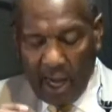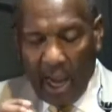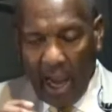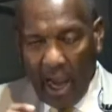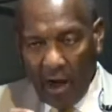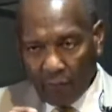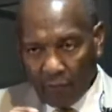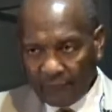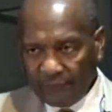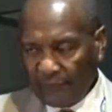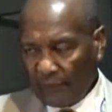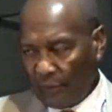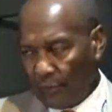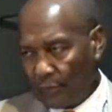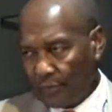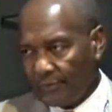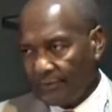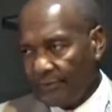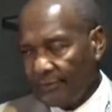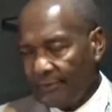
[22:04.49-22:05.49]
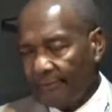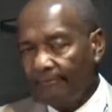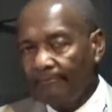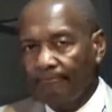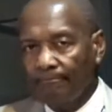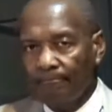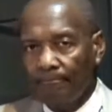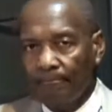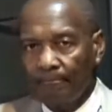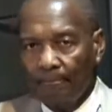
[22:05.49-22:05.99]
Our focus,
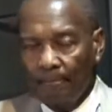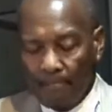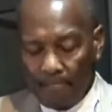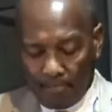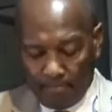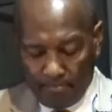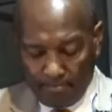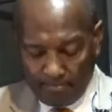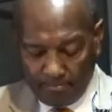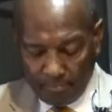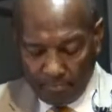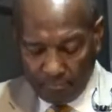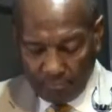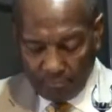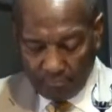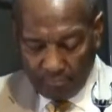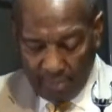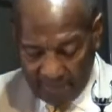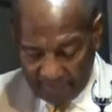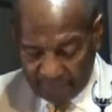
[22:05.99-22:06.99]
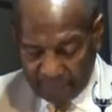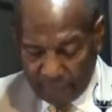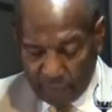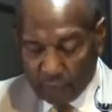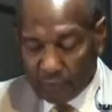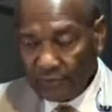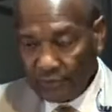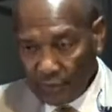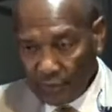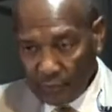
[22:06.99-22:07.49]
my
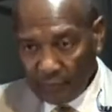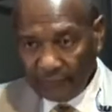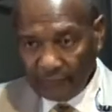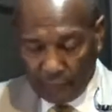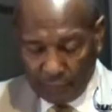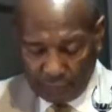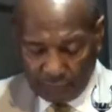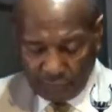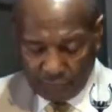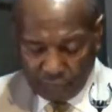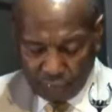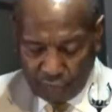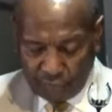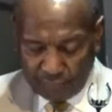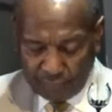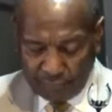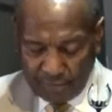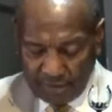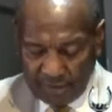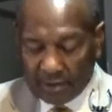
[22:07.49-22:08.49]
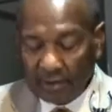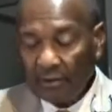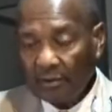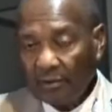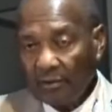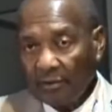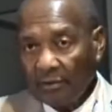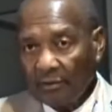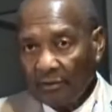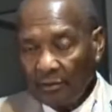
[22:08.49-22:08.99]
focus, your focus, should be
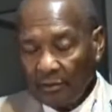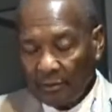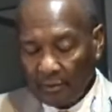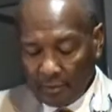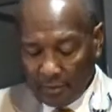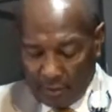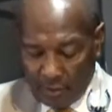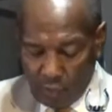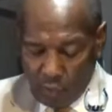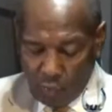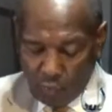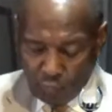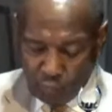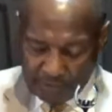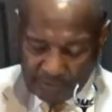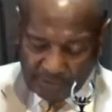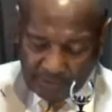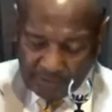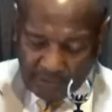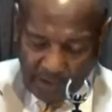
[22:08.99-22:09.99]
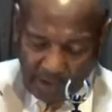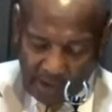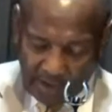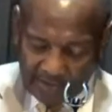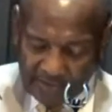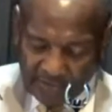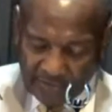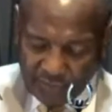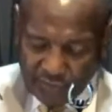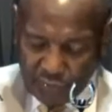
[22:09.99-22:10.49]
on what
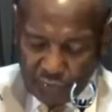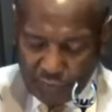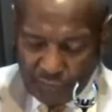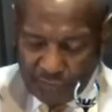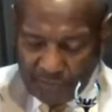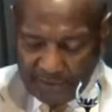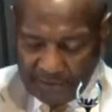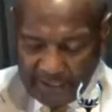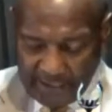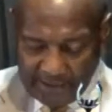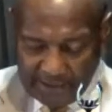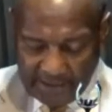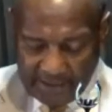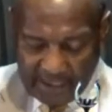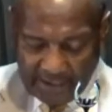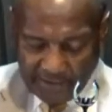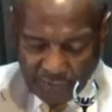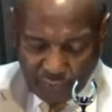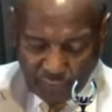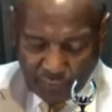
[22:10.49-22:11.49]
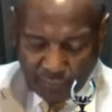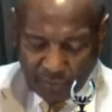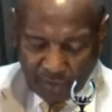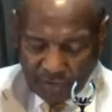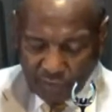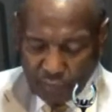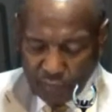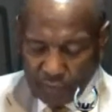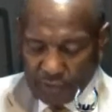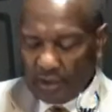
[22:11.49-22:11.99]
God is doing and not so
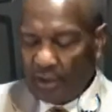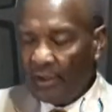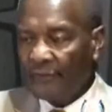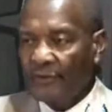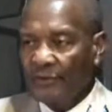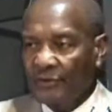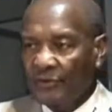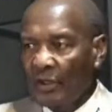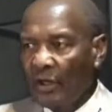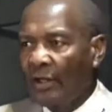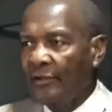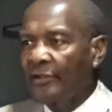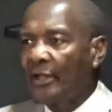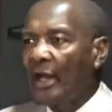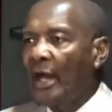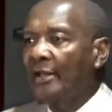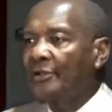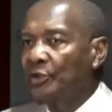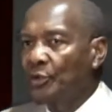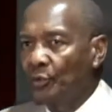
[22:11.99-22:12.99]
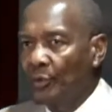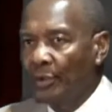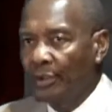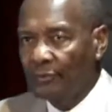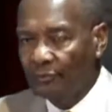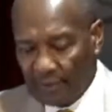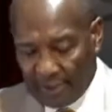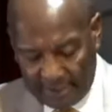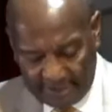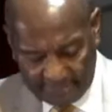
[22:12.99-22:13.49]
much what others are not
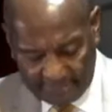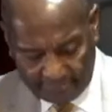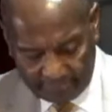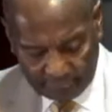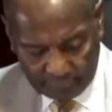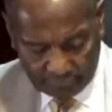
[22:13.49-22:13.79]
doing right.